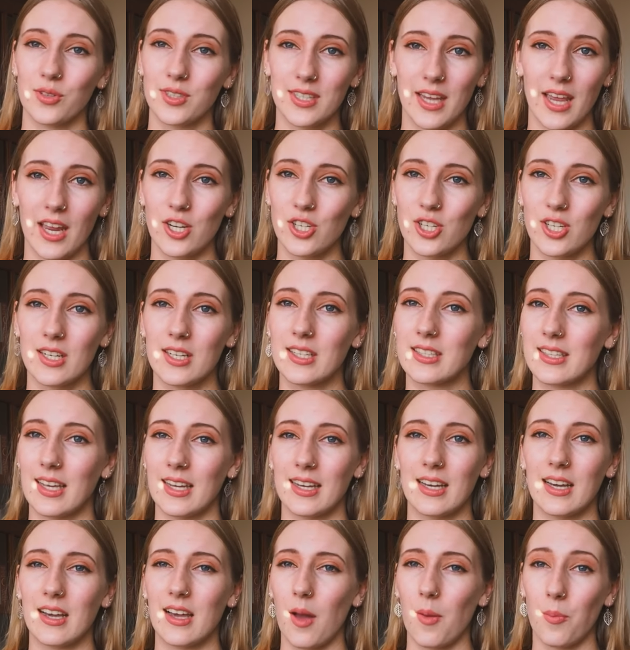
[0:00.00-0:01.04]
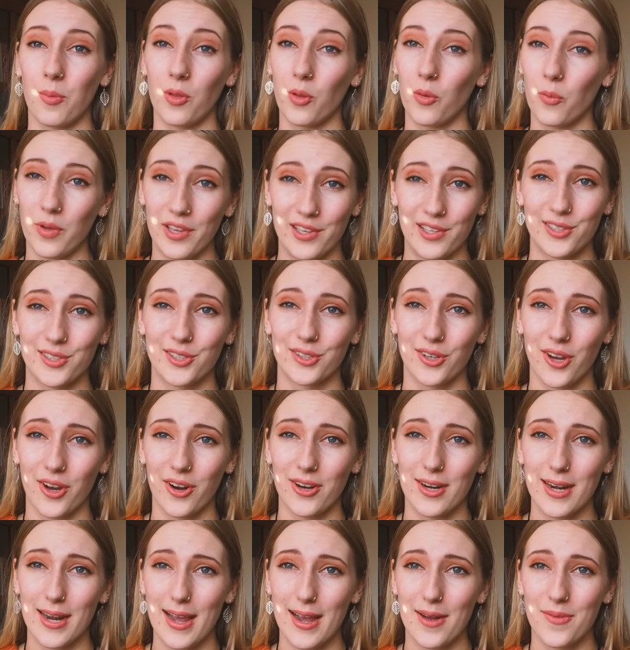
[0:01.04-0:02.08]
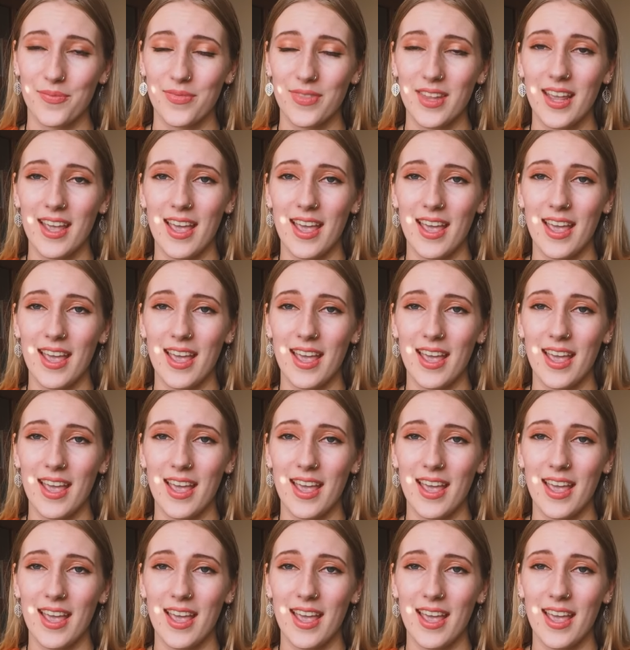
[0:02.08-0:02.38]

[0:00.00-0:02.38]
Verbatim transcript: sketches like a couple of weeks ago now.